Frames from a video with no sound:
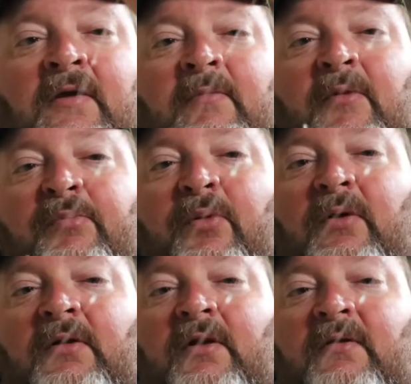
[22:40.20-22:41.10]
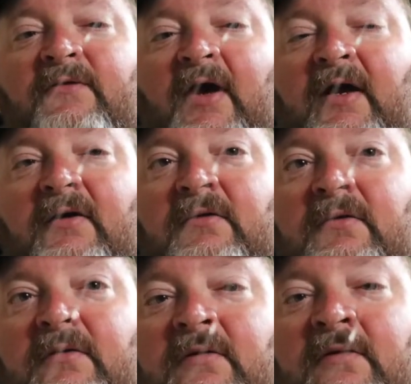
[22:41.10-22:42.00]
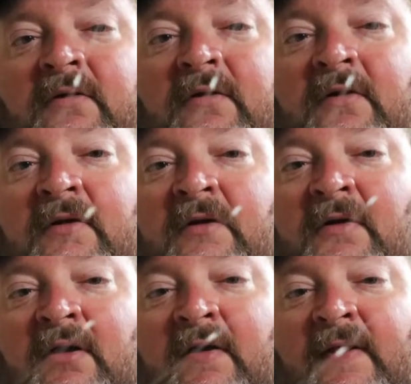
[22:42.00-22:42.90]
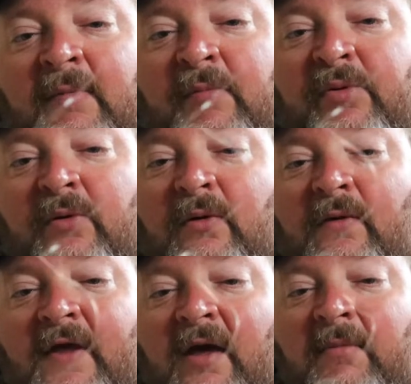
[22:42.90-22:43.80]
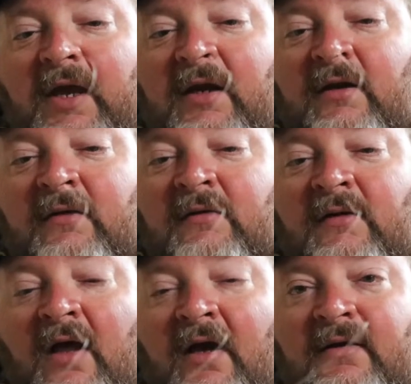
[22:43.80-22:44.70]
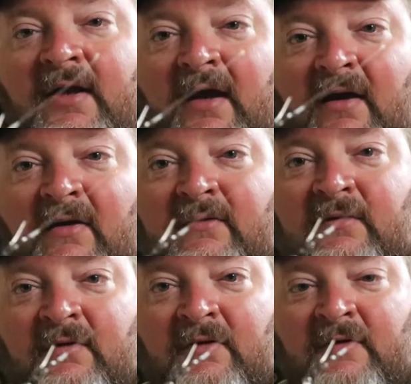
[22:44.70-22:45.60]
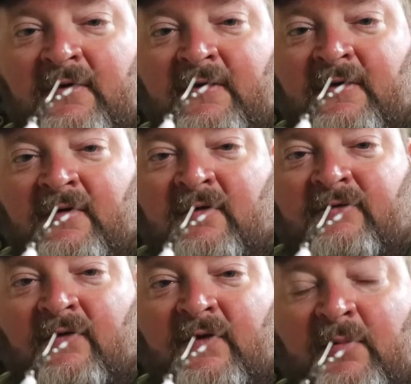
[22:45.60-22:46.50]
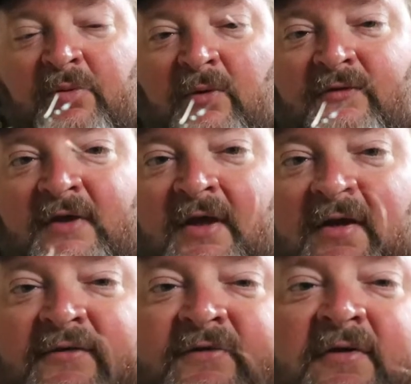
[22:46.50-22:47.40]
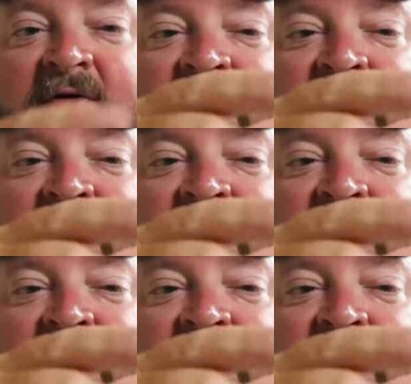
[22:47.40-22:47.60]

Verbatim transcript: I'm going to pull it a little tighter. And then I'm going to pull that main line down so that it pulls against.